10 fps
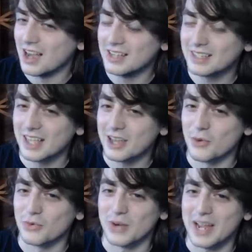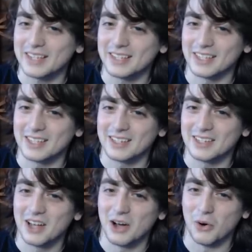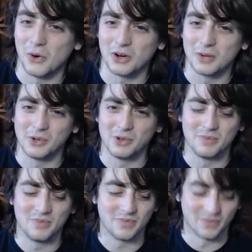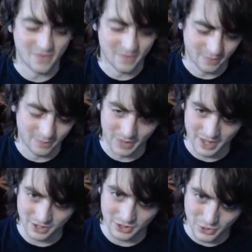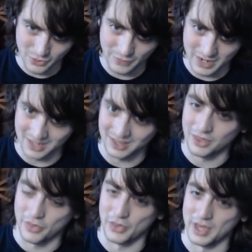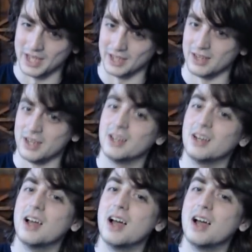He's like a racist, horrible, like goofy thing